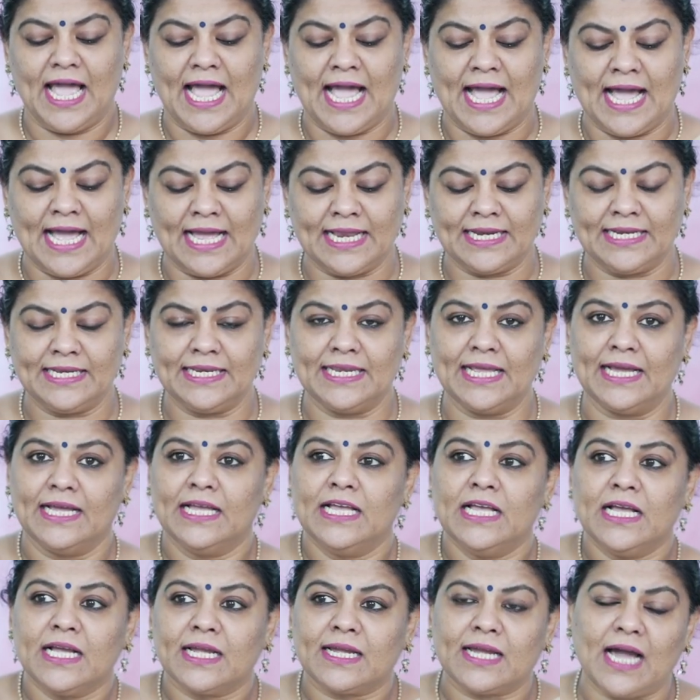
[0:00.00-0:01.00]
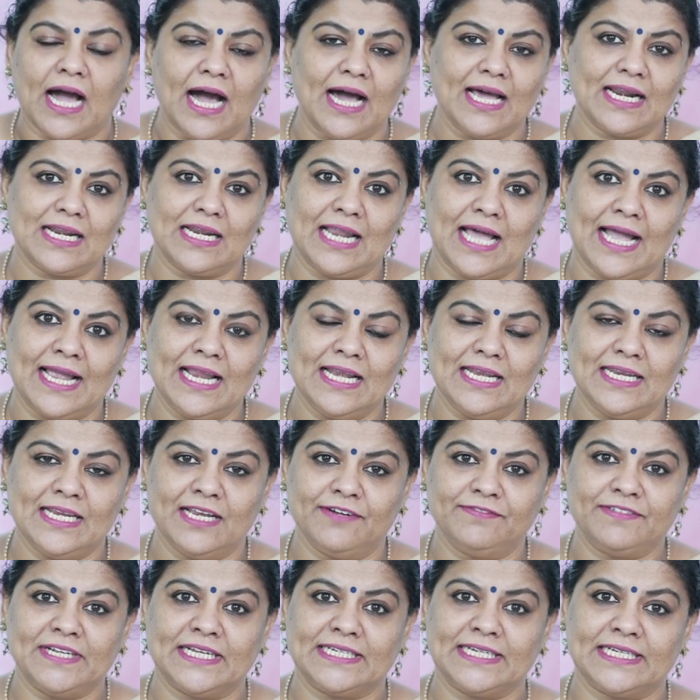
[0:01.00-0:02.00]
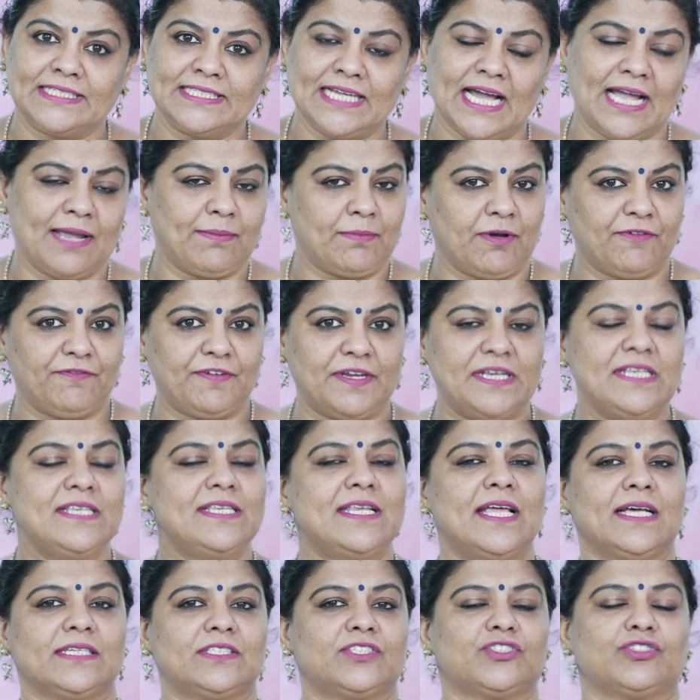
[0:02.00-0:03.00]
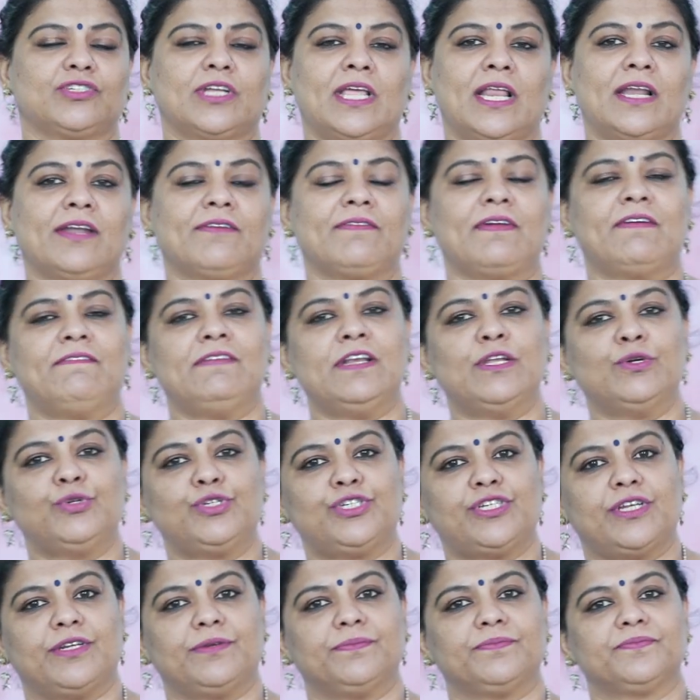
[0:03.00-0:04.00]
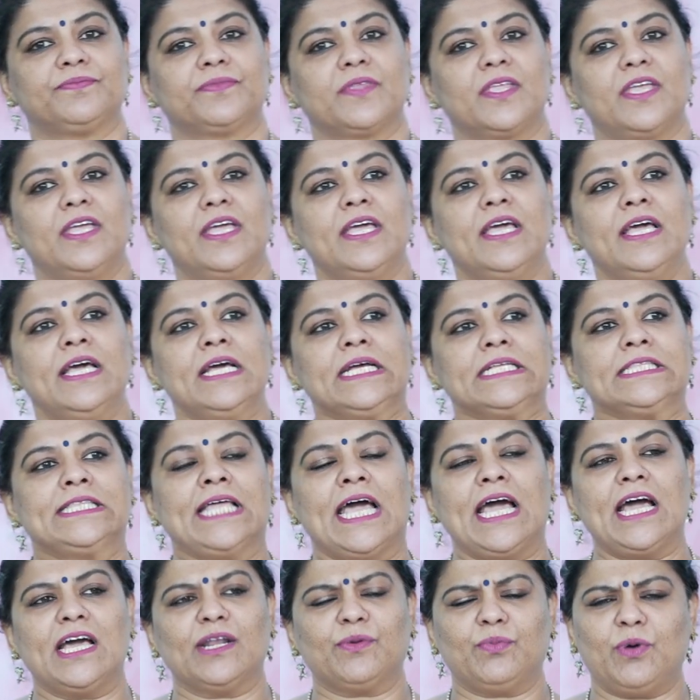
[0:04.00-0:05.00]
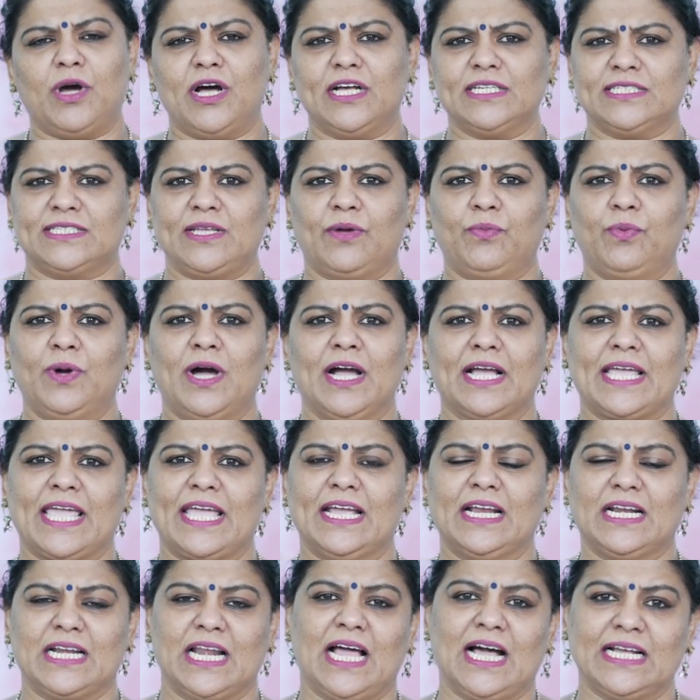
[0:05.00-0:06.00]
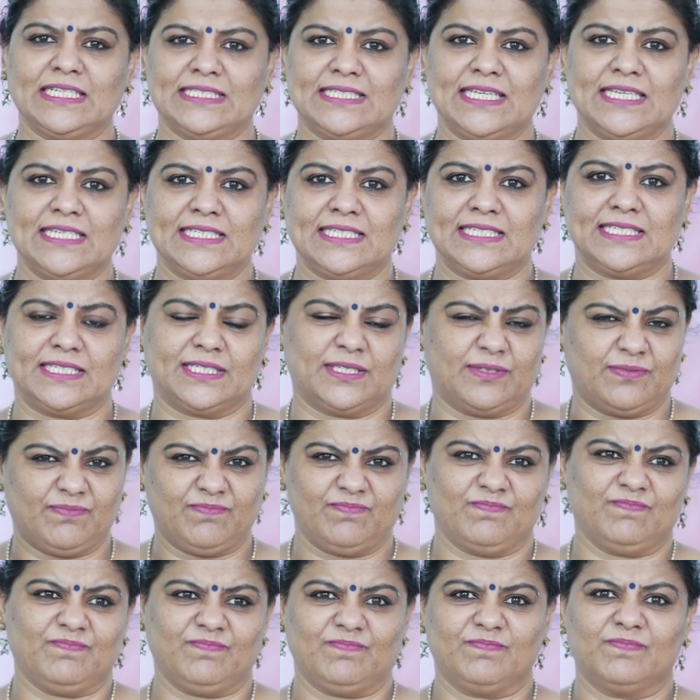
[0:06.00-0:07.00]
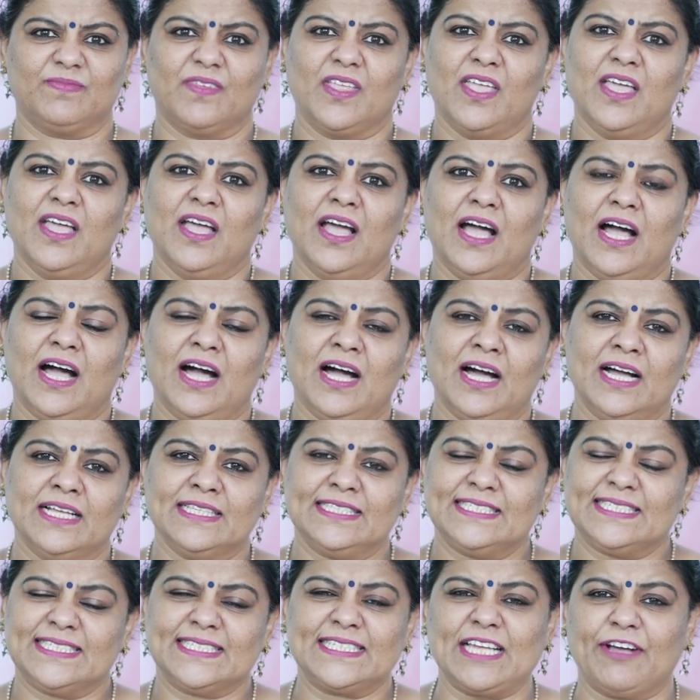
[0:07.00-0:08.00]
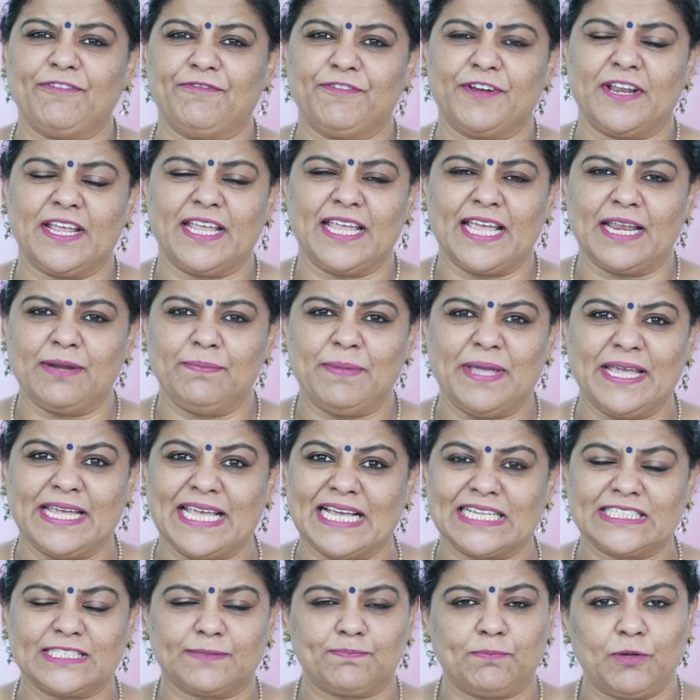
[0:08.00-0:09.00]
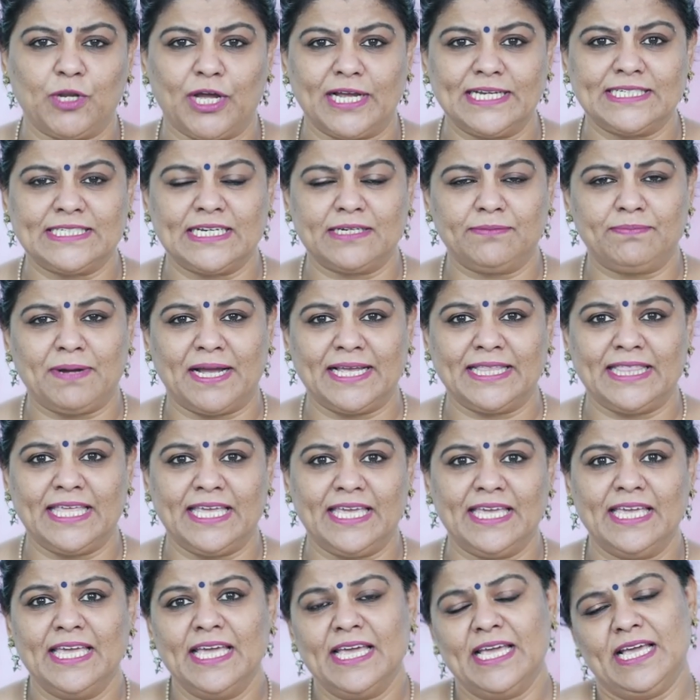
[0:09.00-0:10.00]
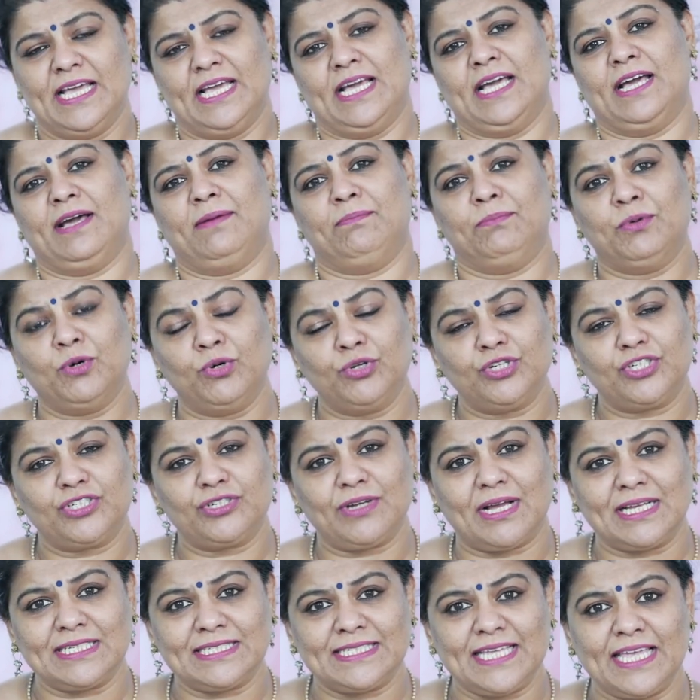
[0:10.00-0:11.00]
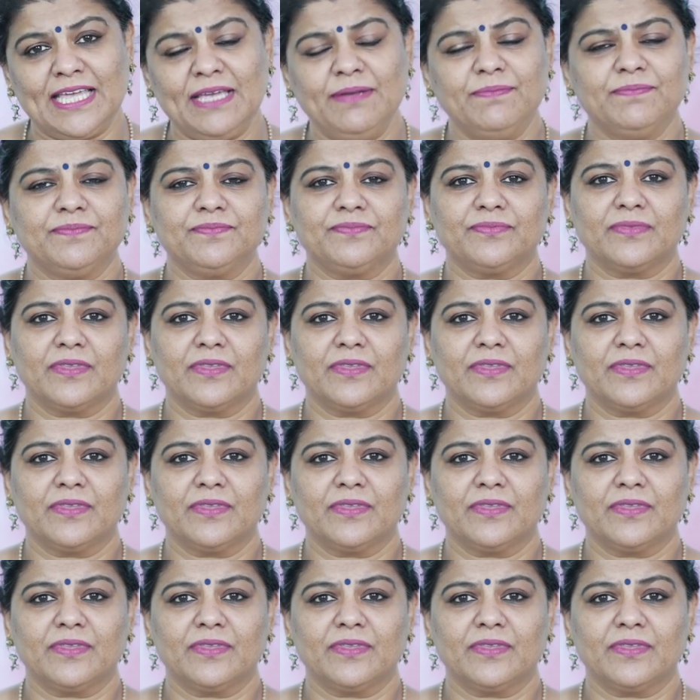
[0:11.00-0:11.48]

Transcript: And Carlyle lived at a time of industrial revolution. There was the working classes suffering and being exploited by the bourgeoisie.